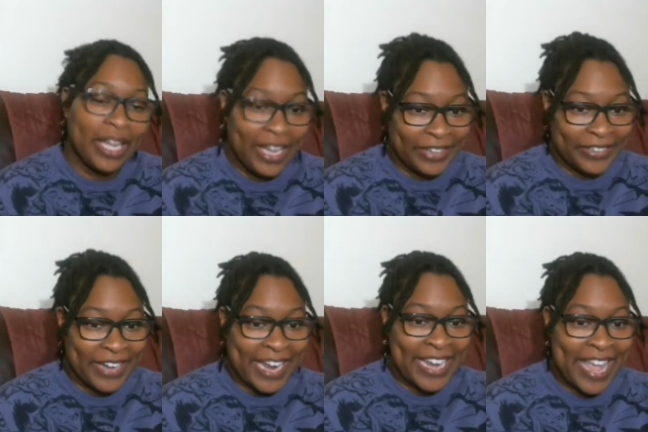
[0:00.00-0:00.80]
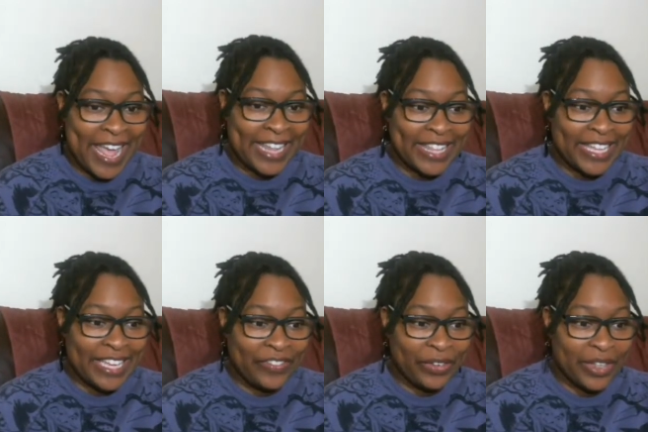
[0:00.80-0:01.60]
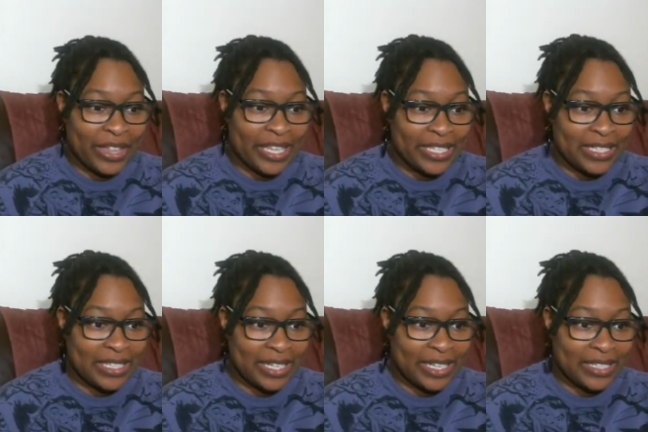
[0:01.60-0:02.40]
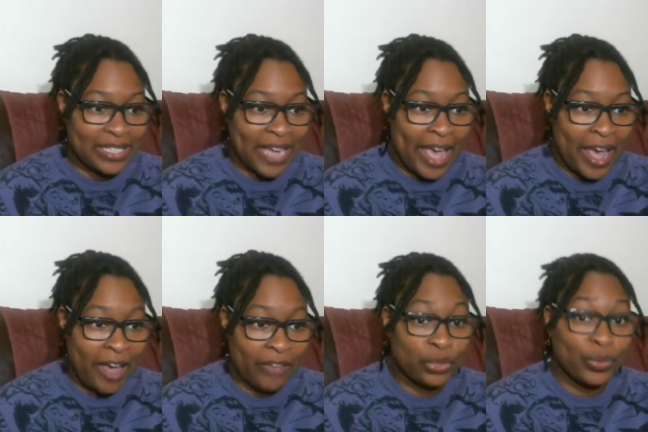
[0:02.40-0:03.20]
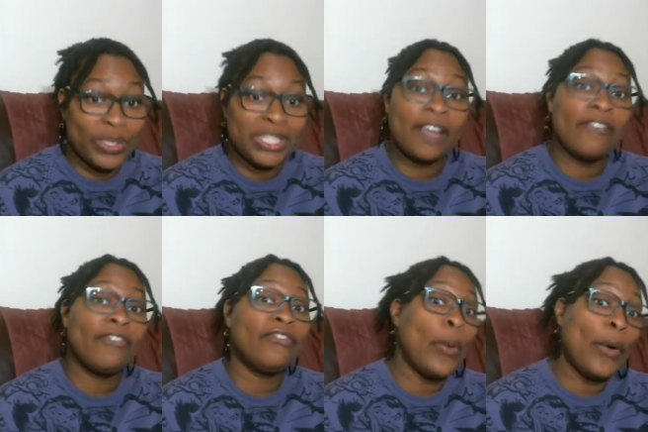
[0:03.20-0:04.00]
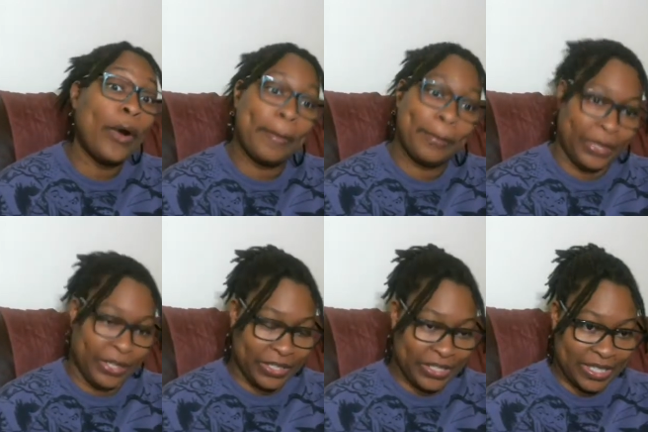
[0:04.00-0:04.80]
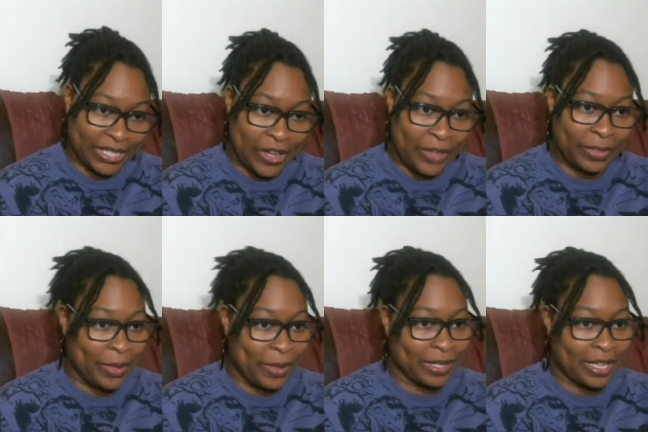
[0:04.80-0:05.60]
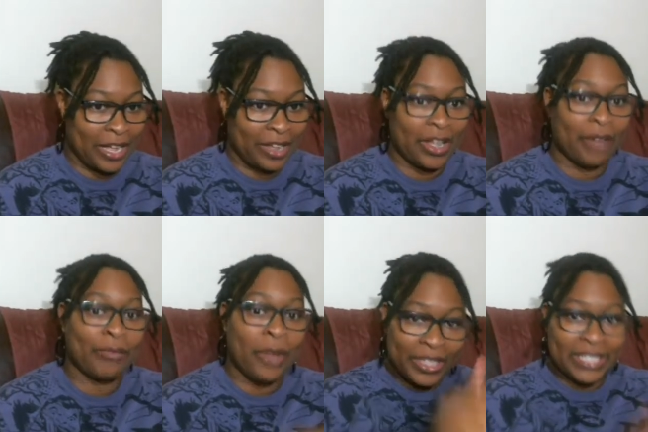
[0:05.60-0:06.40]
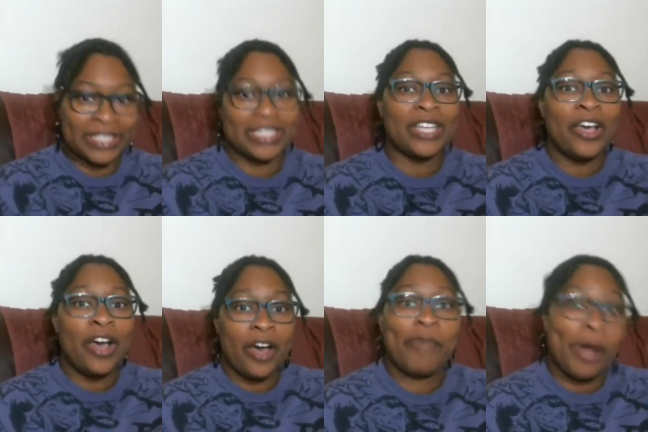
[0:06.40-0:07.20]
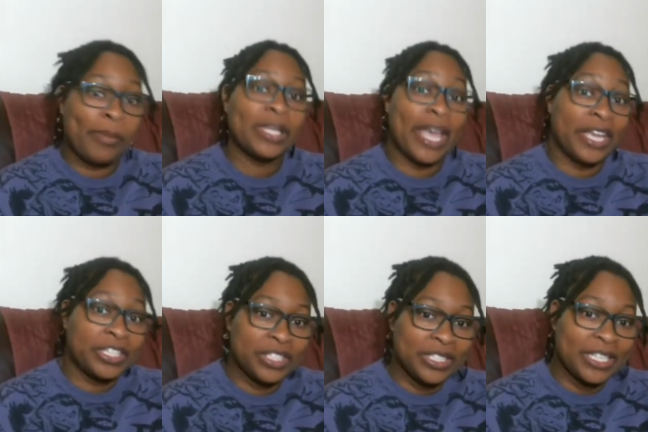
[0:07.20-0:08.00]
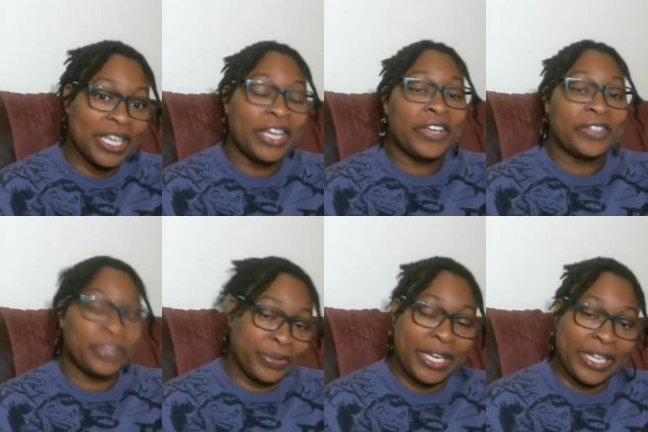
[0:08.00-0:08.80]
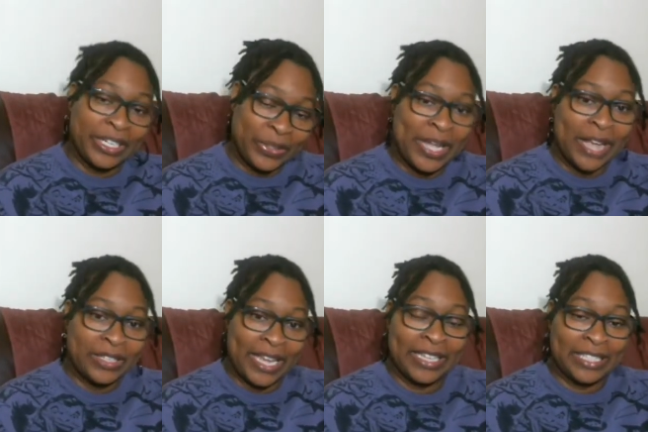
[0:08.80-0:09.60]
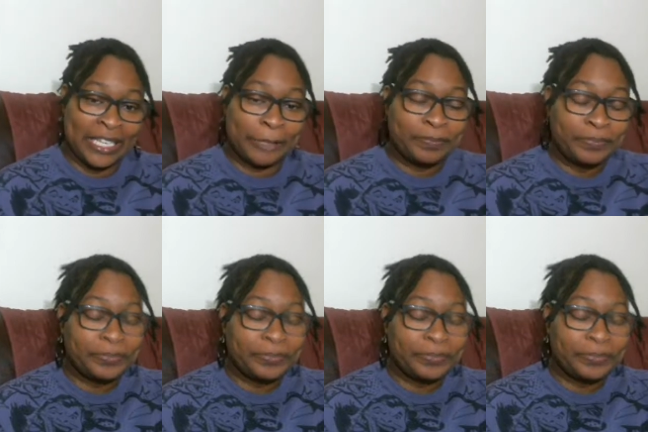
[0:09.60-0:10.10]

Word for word: All right, and then for this list, I have twenty-four books on the public um, um, on this list of publications to read in two thousand eighteen.